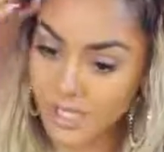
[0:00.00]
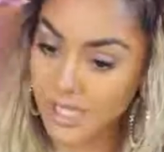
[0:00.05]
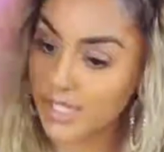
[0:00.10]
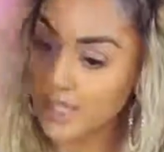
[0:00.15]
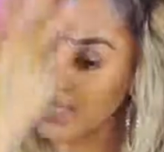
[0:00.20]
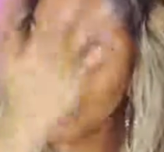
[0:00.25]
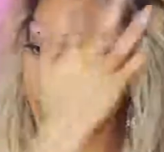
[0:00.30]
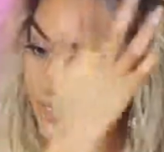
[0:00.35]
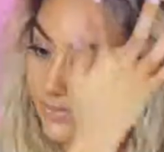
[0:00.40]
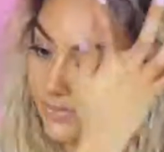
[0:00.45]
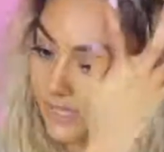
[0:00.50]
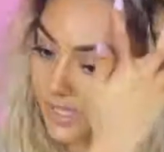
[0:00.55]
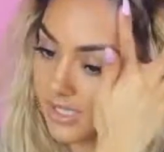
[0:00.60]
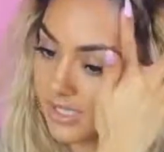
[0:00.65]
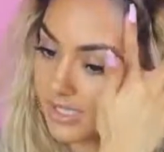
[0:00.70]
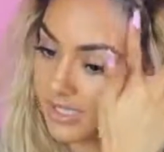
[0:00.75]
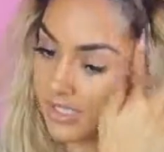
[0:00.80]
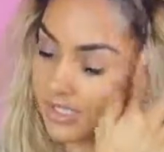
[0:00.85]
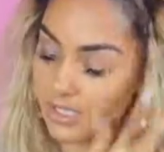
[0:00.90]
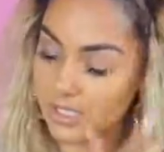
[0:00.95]
and even
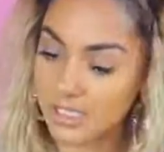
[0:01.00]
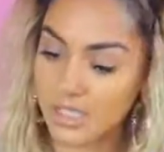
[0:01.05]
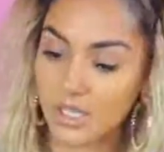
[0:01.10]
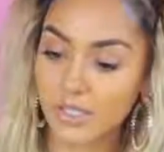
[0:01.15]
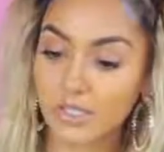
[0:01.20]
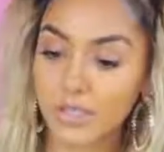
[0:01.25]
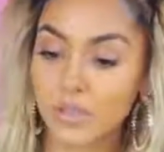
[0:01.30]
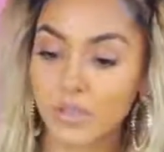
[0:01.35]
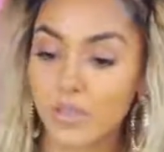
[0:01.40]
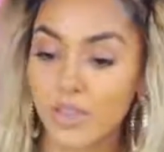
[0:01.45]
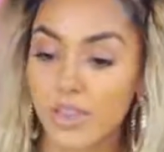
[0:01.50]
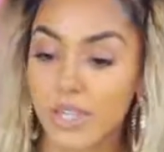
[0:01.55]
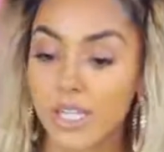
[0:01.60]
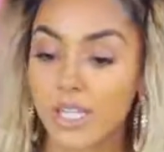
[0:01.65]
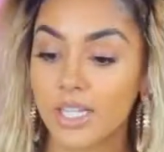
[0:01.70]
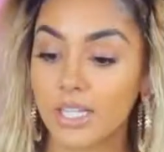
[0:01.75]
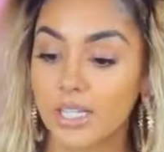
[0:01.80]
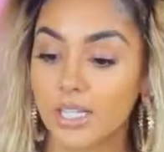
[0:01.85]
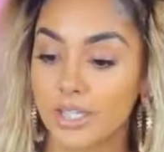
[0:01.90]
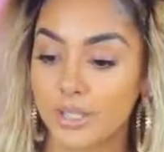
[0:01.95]
and it's not too
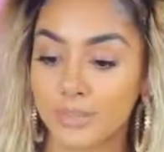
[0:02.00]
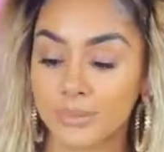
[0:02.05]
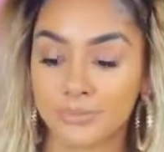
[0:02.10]
thick.